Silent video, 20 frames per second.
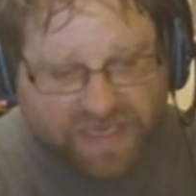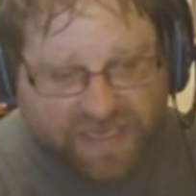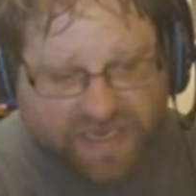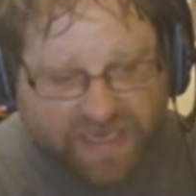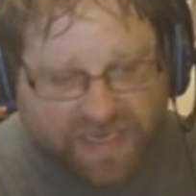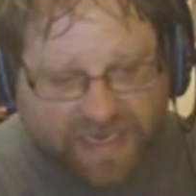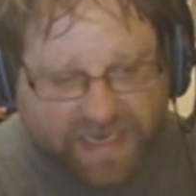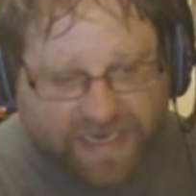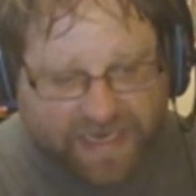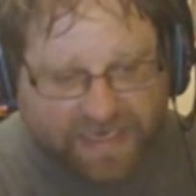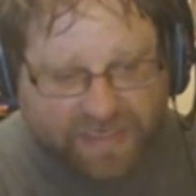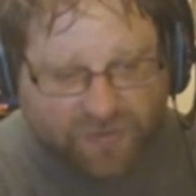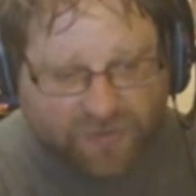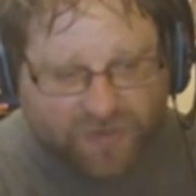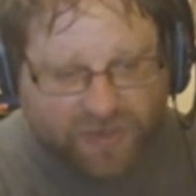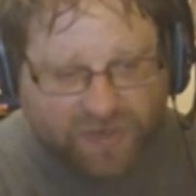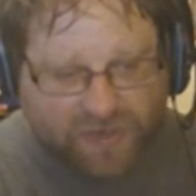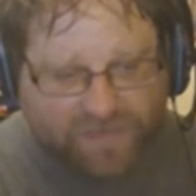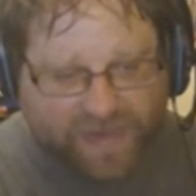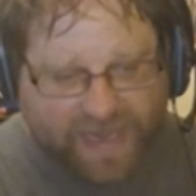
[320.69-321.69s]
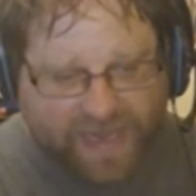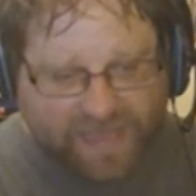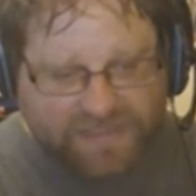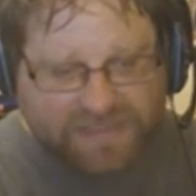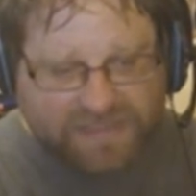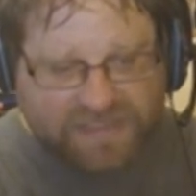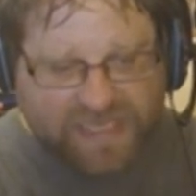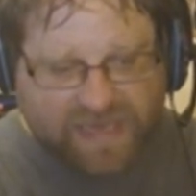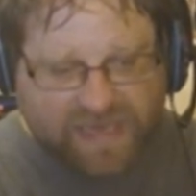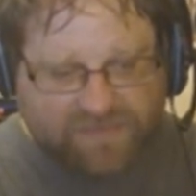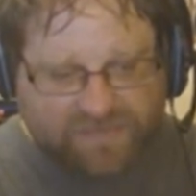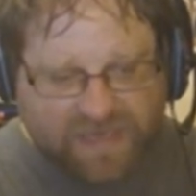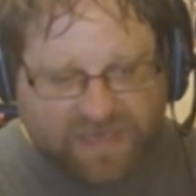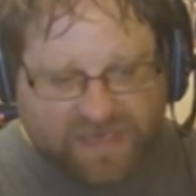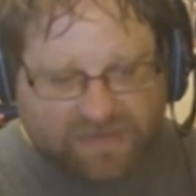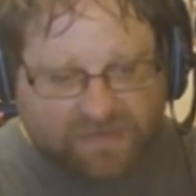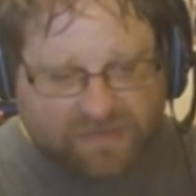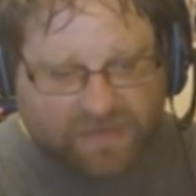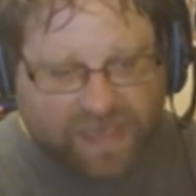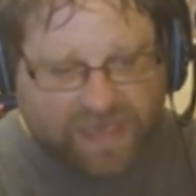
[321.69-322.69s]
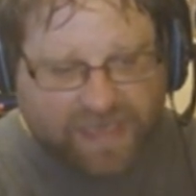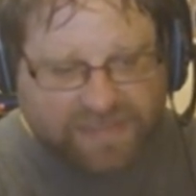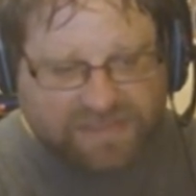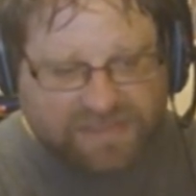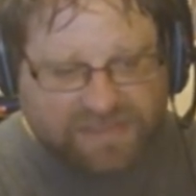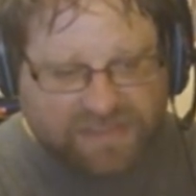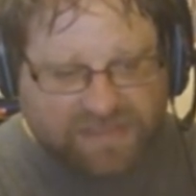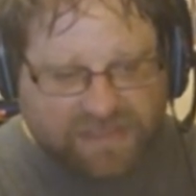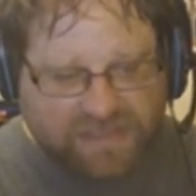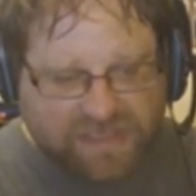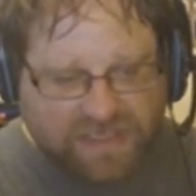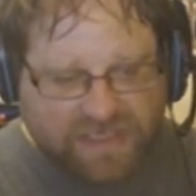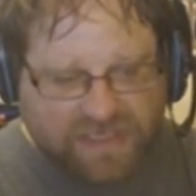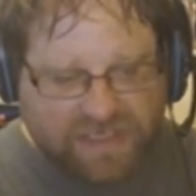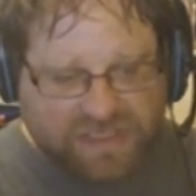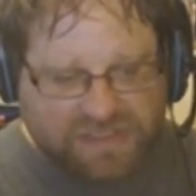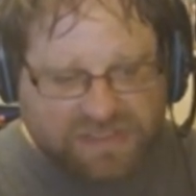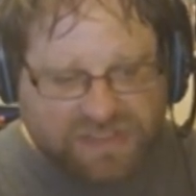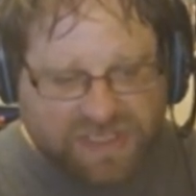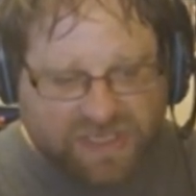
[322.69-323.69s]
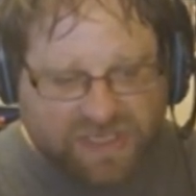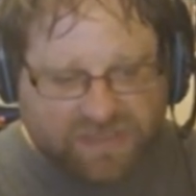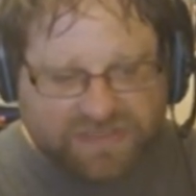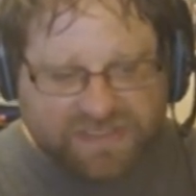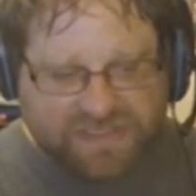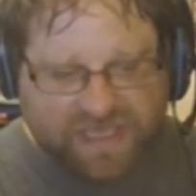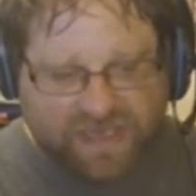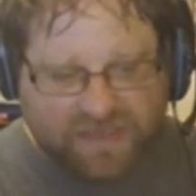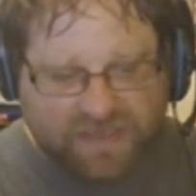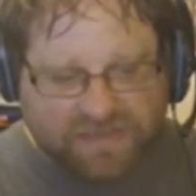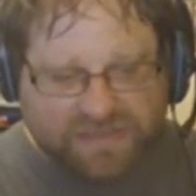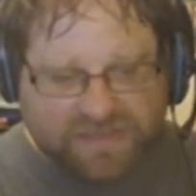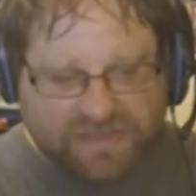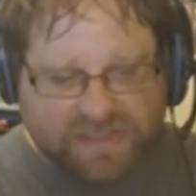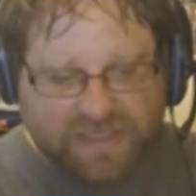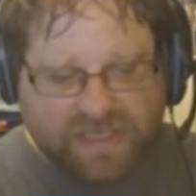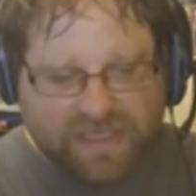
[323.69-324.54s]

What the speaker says: hot oil baths, and being locked in jail cells,